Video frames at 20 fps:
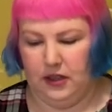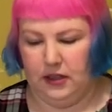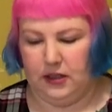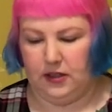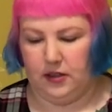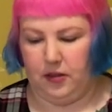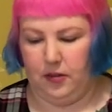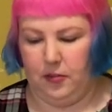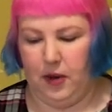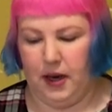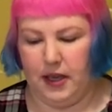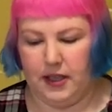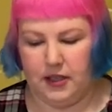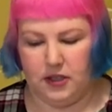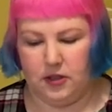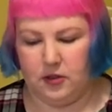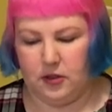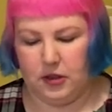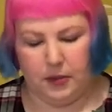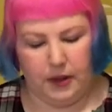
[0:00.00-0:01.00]
So it might
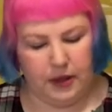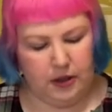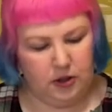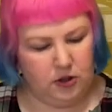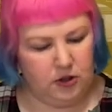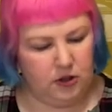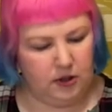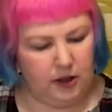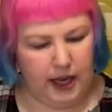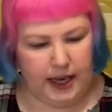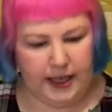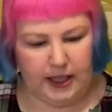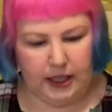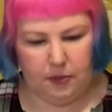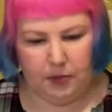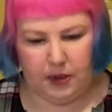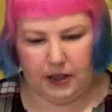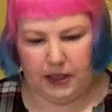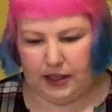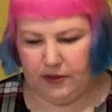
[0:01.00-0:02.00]
still depend on your
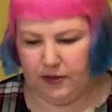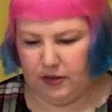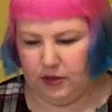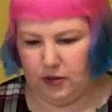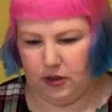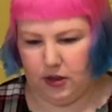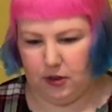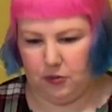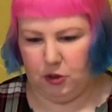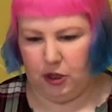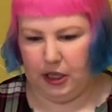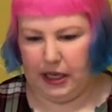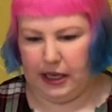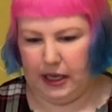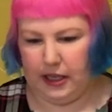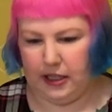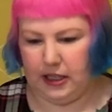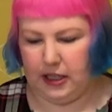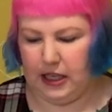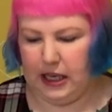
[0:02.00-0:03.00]
lighting, but even when I'm looking
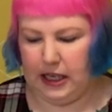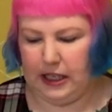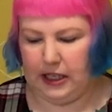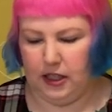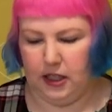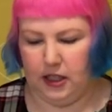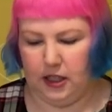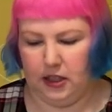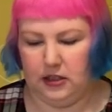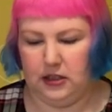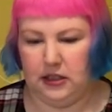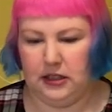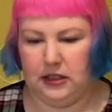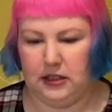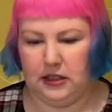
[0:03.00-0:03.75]
at it here